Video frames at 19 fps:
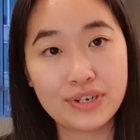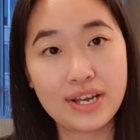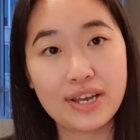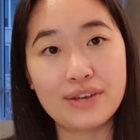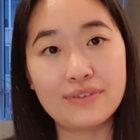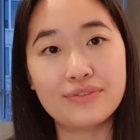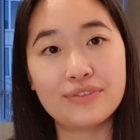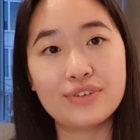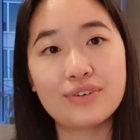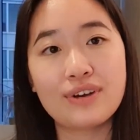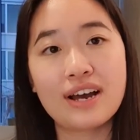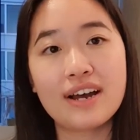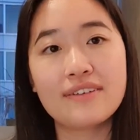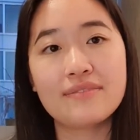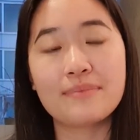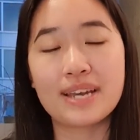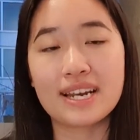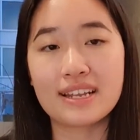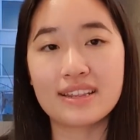If you have
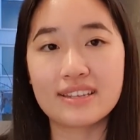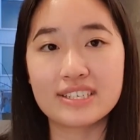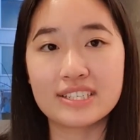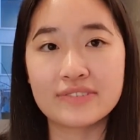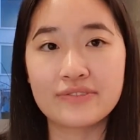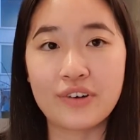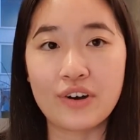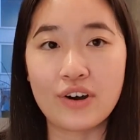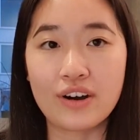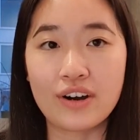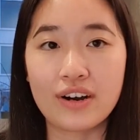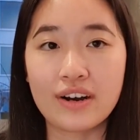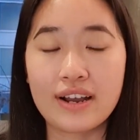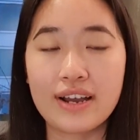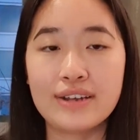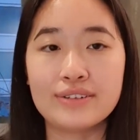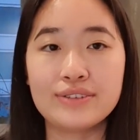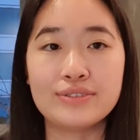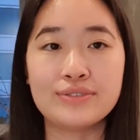made it this far
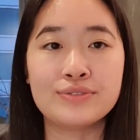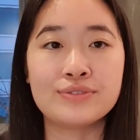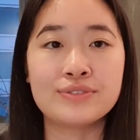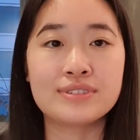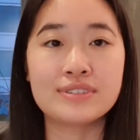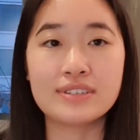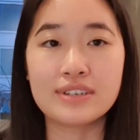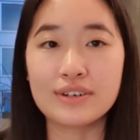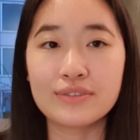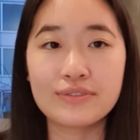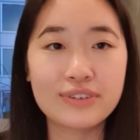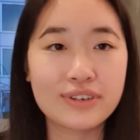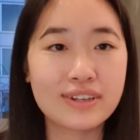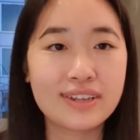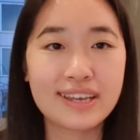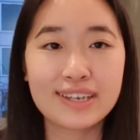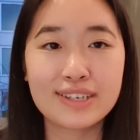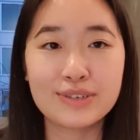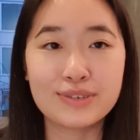and you still feel
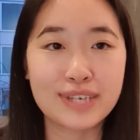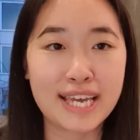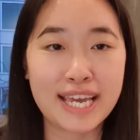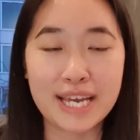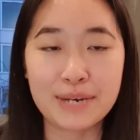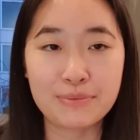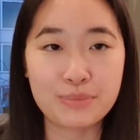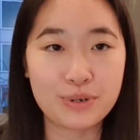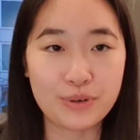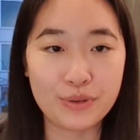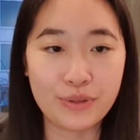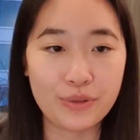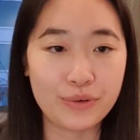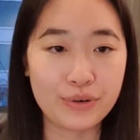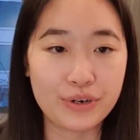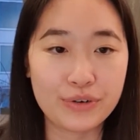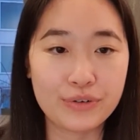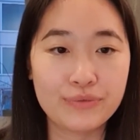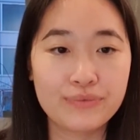like you can't pull
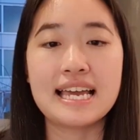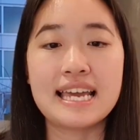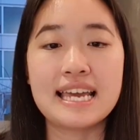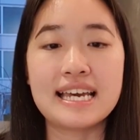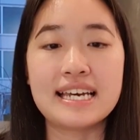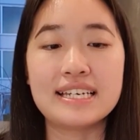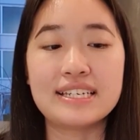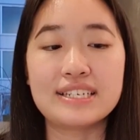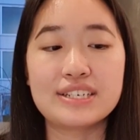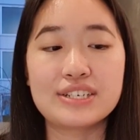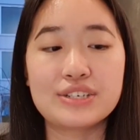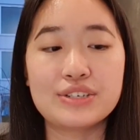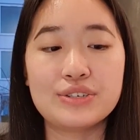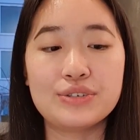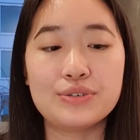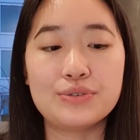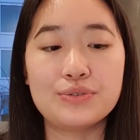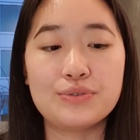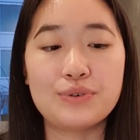through and
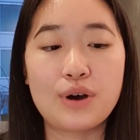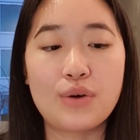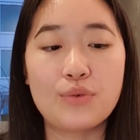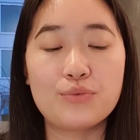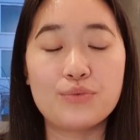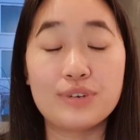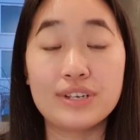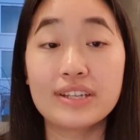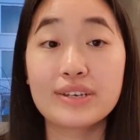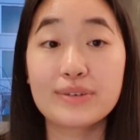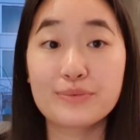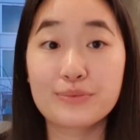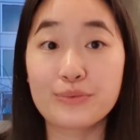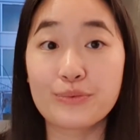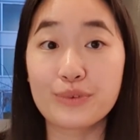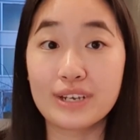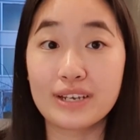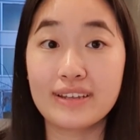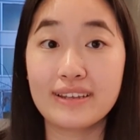you
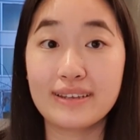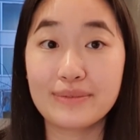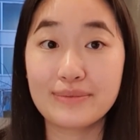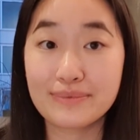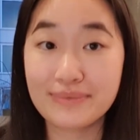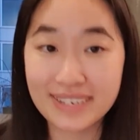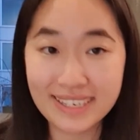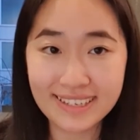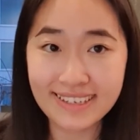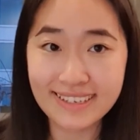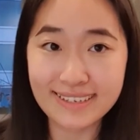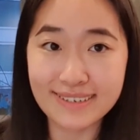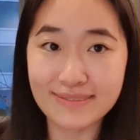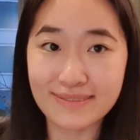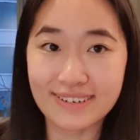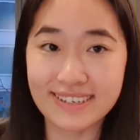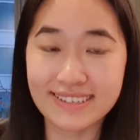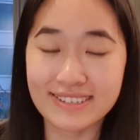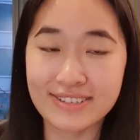really
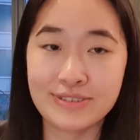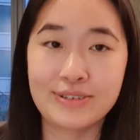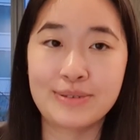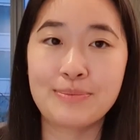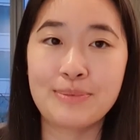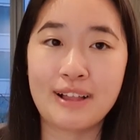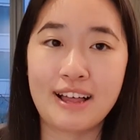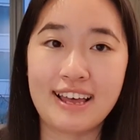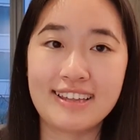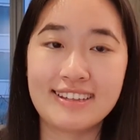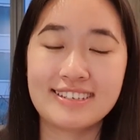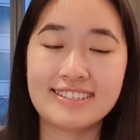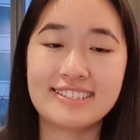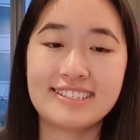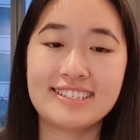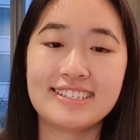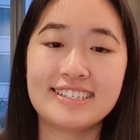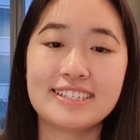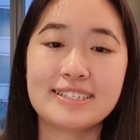want to apply this
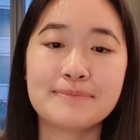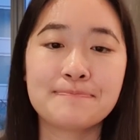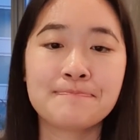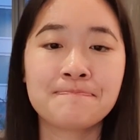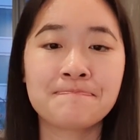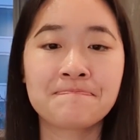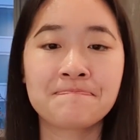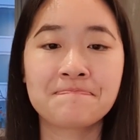year,